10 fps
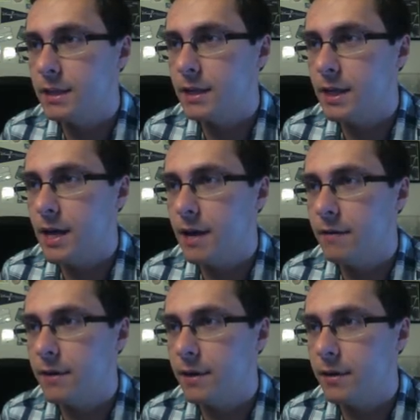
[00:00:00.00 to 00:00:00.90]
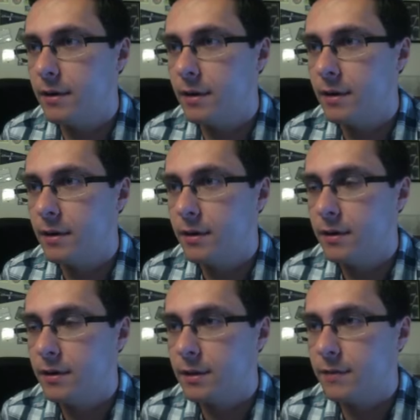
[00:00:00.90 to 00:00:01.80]
get out of here
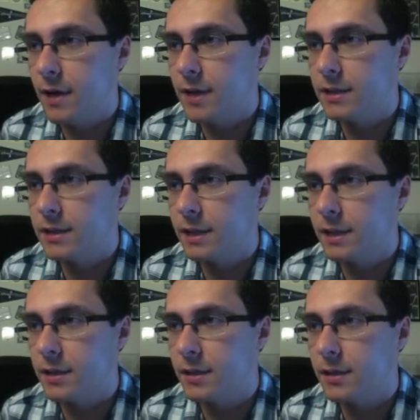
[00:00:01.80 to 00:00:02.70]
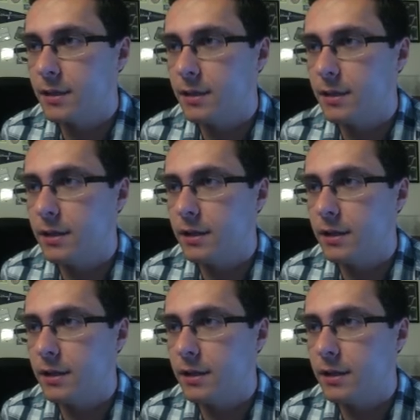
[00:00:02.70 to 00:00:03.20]
as fast as I could.